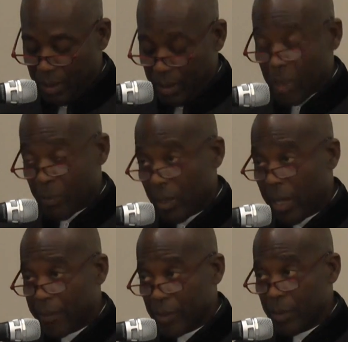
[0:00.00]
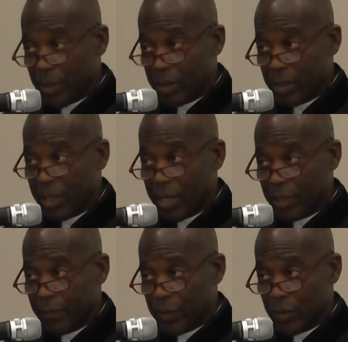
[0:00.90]
and perhaps amongst
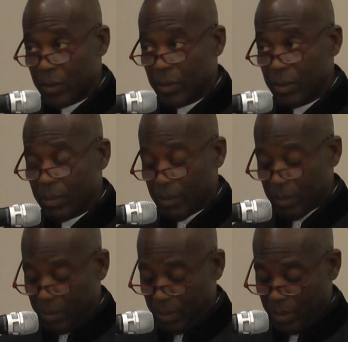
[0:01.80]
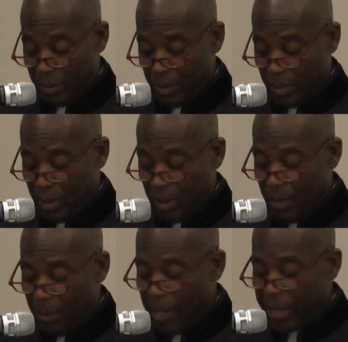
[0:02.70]
theosophists too,
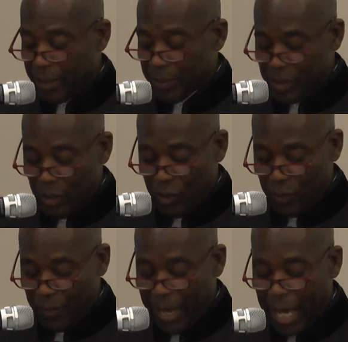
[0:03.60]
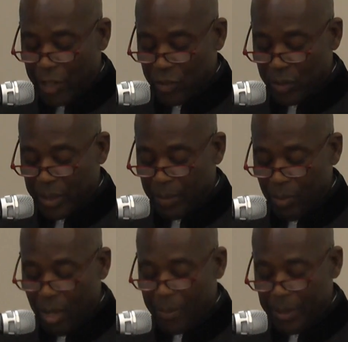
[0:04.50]
by himself actually
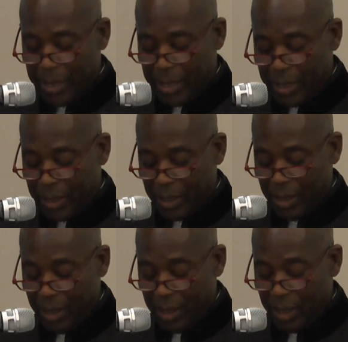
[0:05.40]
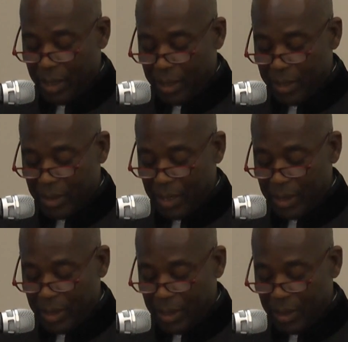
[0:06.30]
propagating this
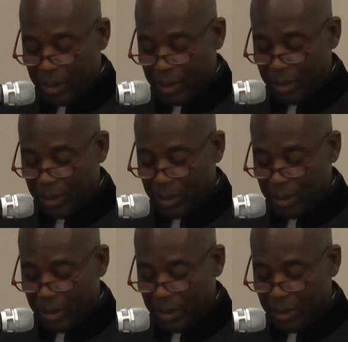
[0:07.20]
idea